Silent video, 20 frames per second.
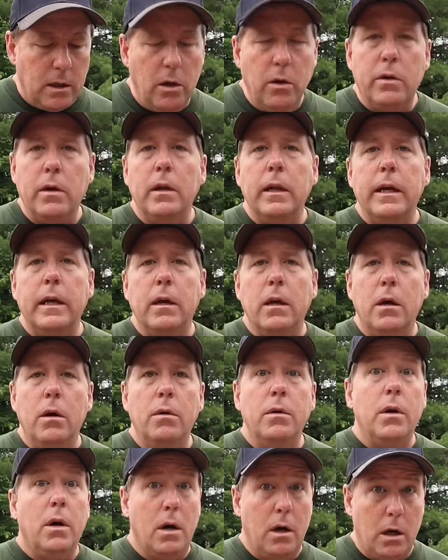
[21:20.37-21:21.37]
locally
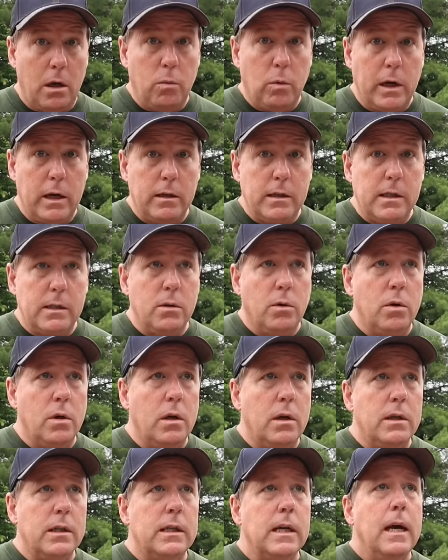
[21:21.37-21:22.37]
owned hardware
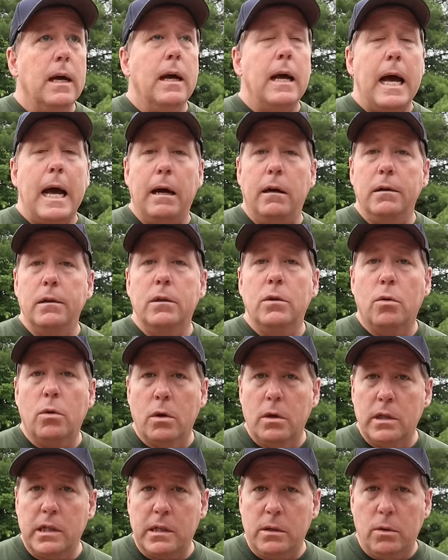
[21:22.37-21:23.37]
stores,
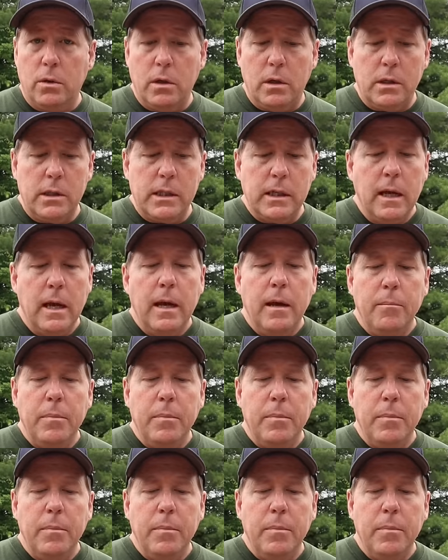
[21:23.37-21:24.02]
outdoor stores,